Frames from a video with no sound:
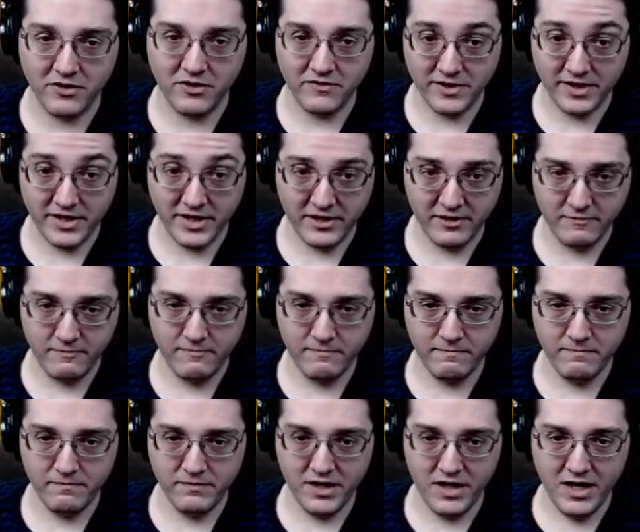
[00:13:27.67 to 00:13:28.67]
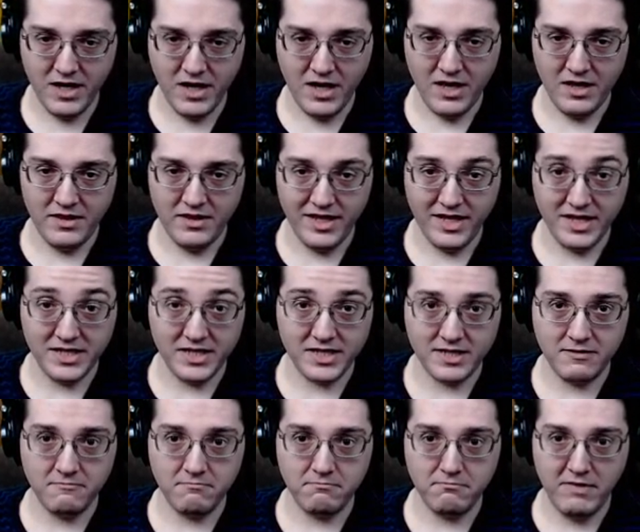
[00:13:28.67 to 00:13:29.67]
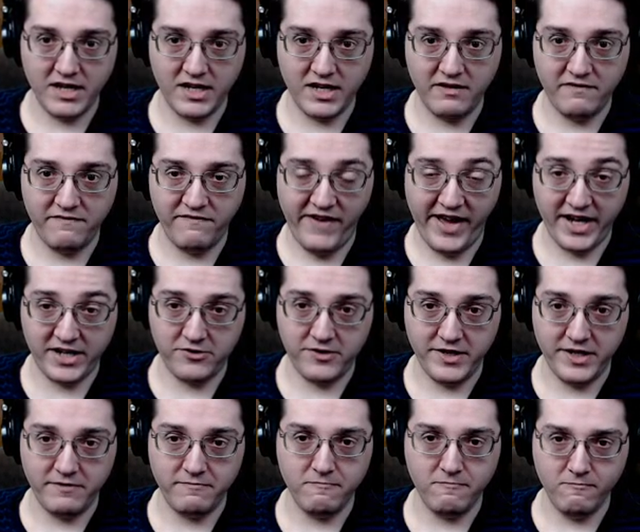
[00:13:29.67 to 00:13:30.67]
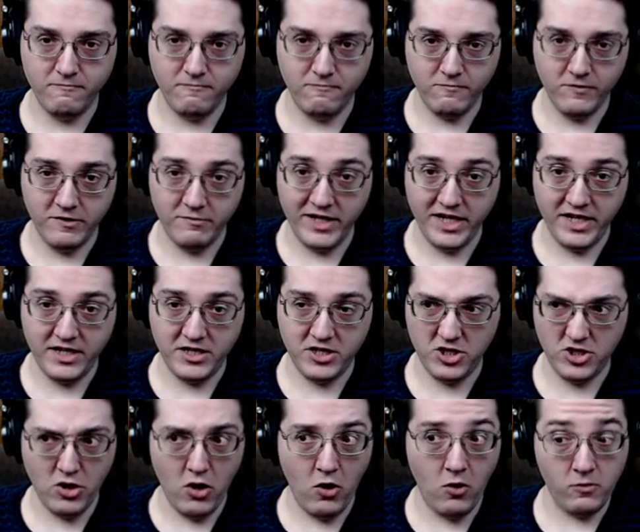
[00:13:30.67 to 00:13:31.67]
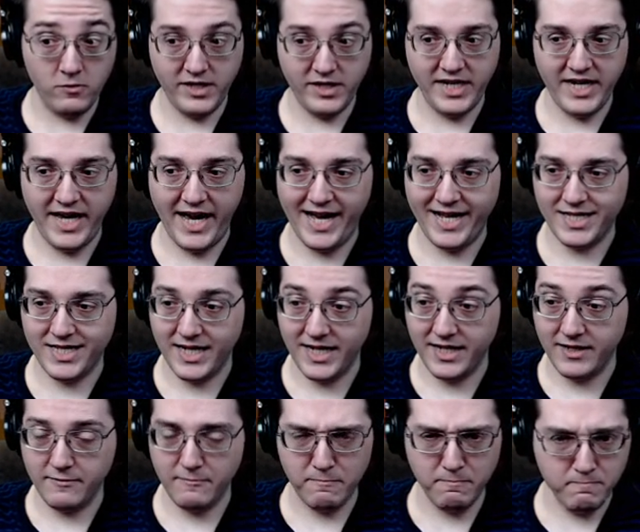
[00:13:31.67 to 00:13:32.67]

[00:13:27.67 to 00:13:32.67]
over here, this mega factory, will be only casting.